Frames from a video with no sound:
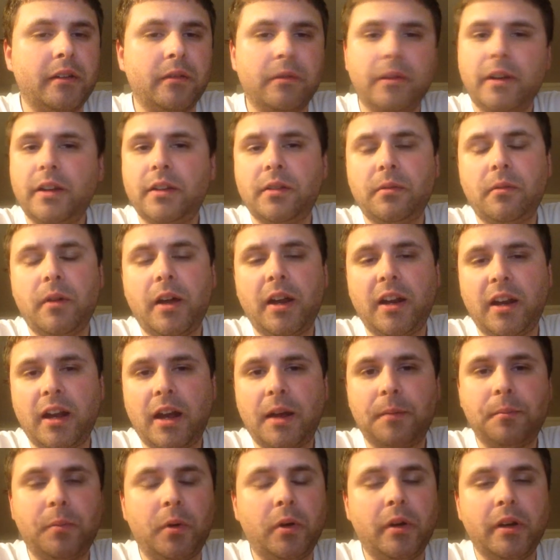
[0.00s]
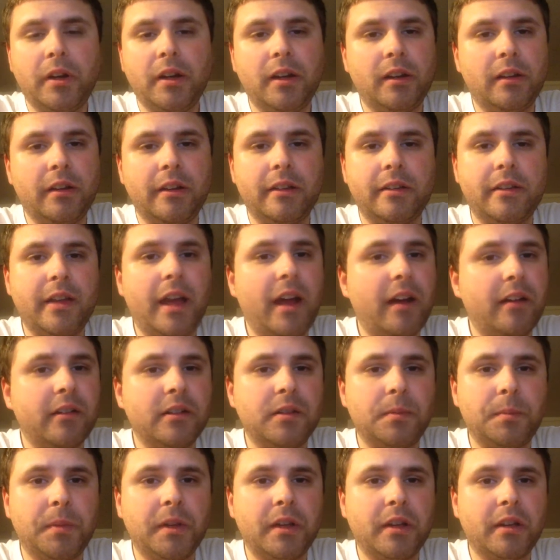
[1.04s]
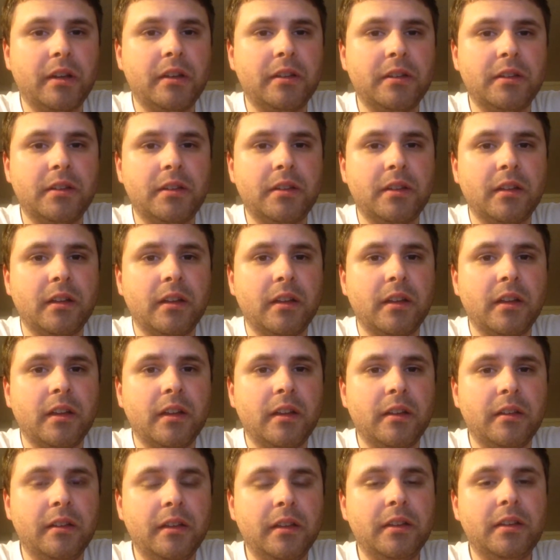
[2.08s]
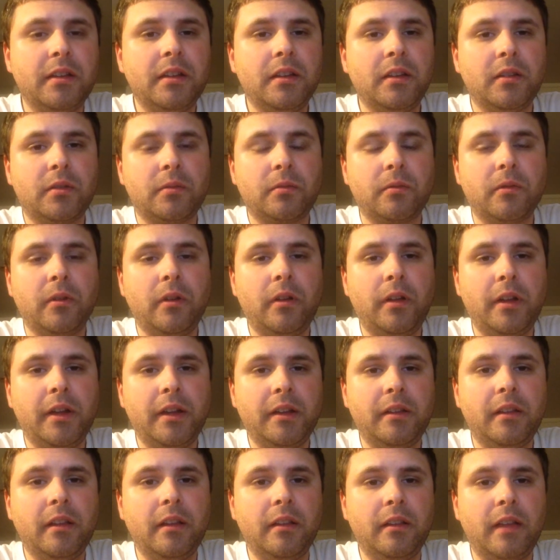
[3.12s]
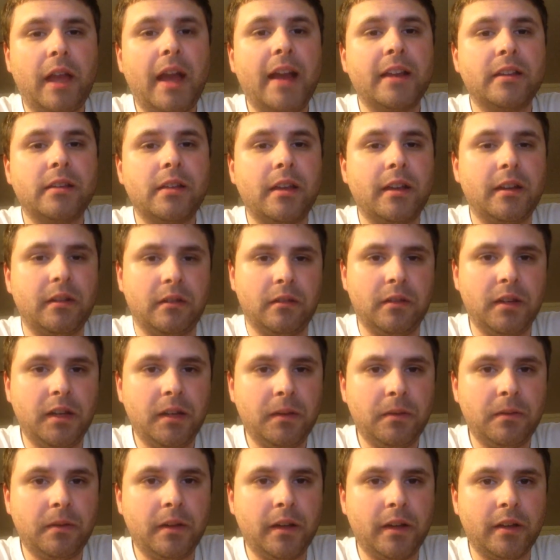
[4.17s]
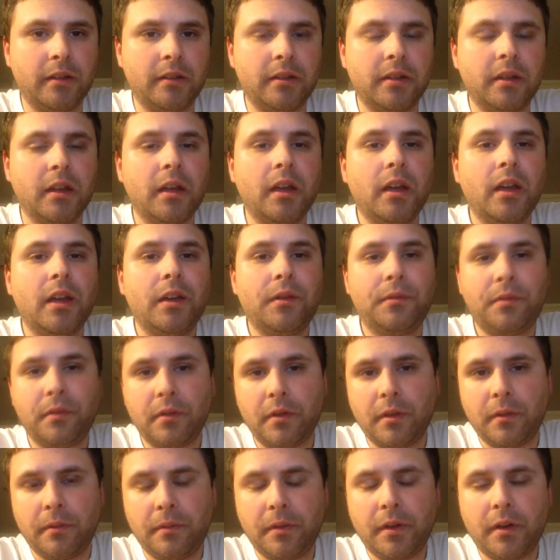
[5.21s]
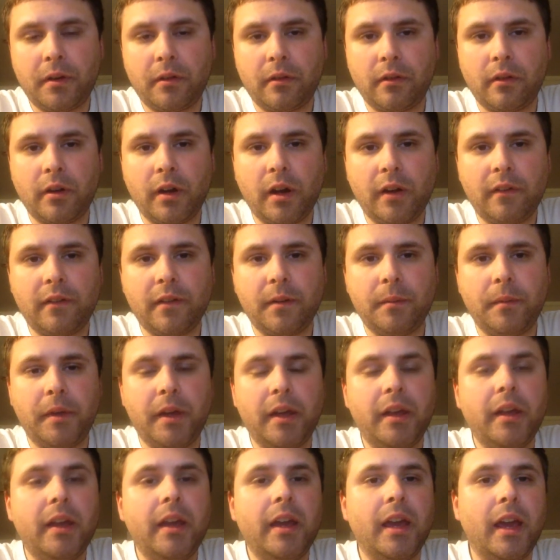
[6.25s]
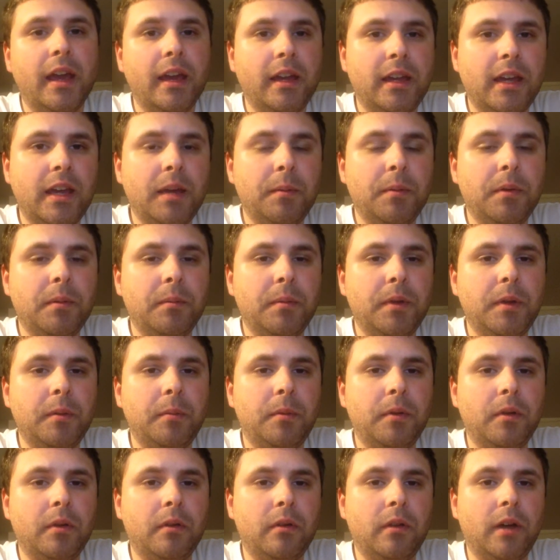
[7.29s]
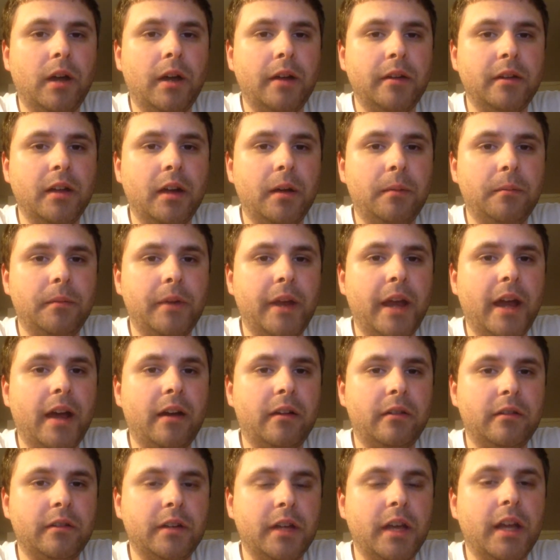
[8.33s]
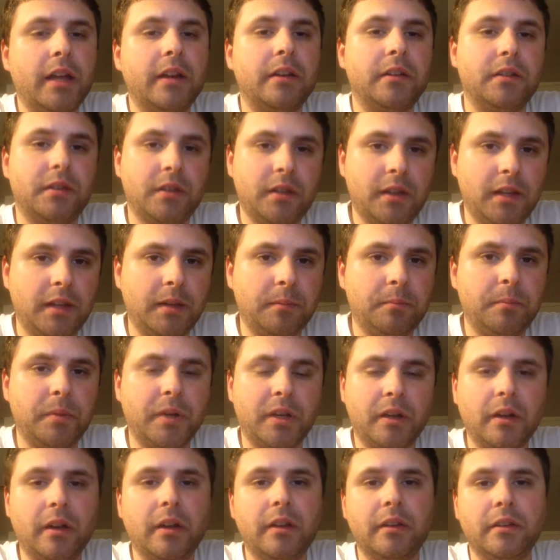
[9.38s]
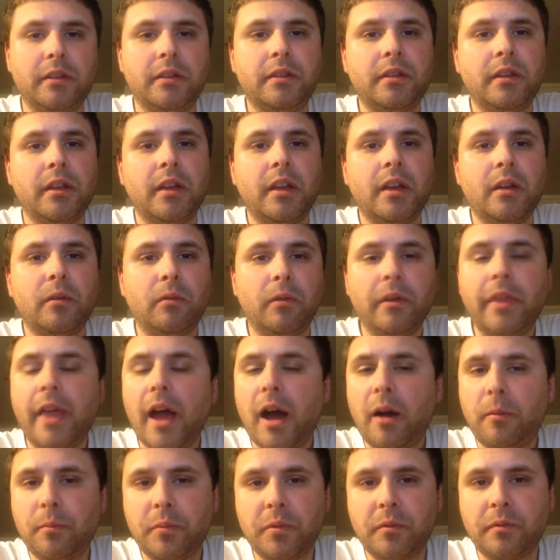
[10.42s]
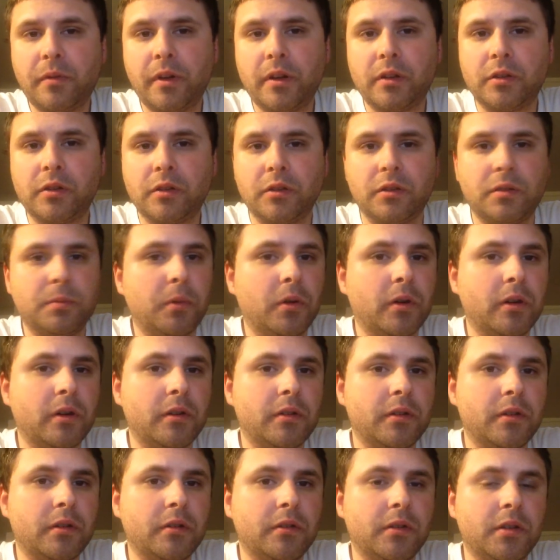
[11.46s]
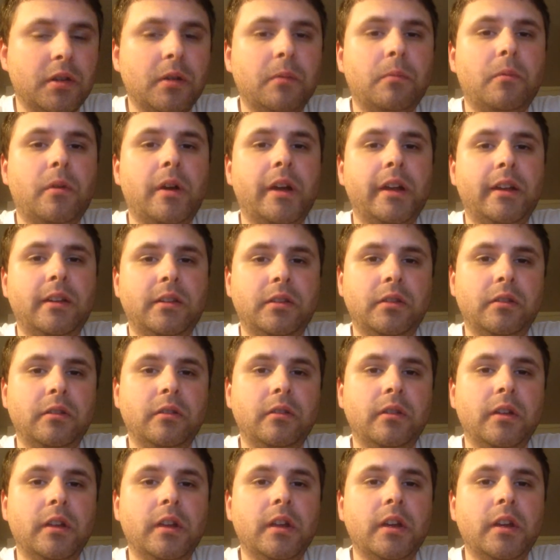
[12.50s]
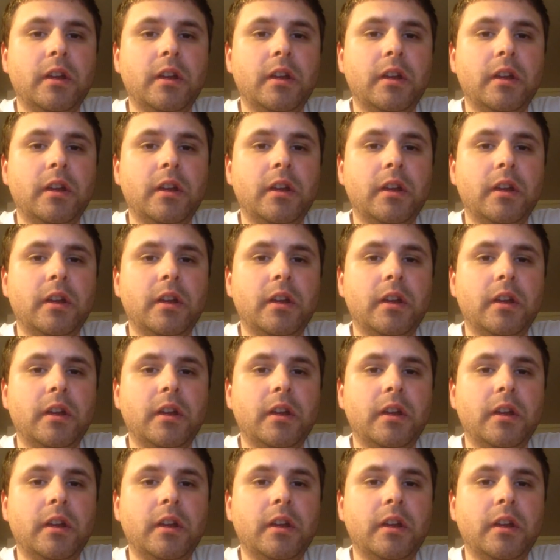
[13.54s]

The reason why I'm pointing this out is because this is really the last line of defense for the federal government at keeping people uh, dumbed down and asleep because without professional sports or some way to